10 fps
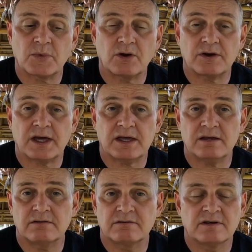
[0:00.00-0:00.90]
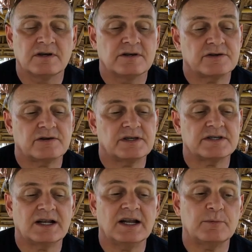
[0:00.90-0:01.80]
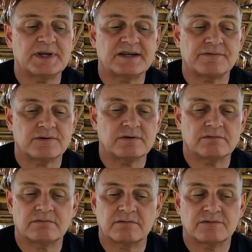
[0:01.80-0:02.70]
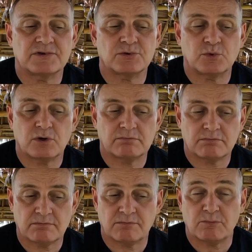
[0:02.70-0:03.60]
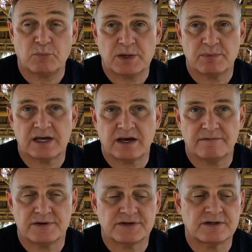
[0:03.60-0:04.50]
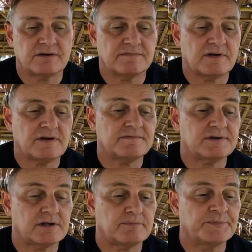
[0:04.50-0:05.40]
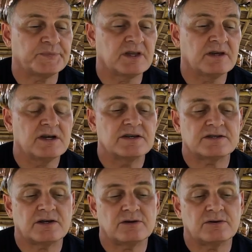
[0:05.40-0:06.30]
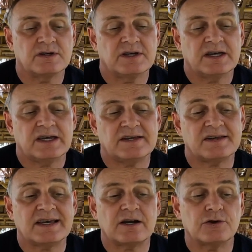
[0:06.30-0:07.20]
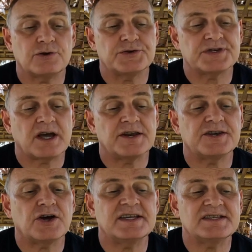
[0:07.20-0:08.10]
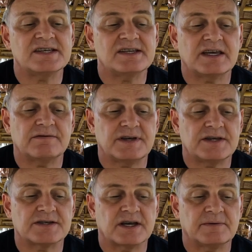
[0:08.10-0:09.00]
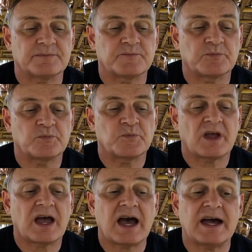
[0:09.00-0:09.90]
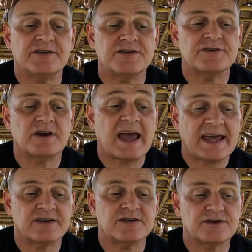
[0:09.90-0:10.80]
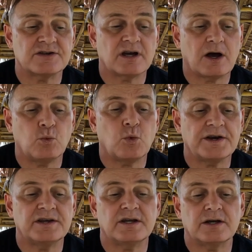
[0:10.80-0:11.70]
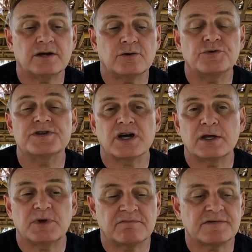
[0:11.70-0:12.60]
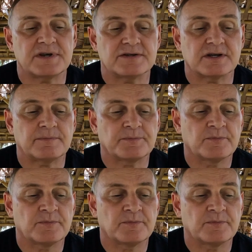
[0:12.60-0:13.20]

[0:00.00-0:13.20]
Okay, so that's a little bit different to what maybe others have done. So it includes a 90-day visa and a 1 year retirement visa.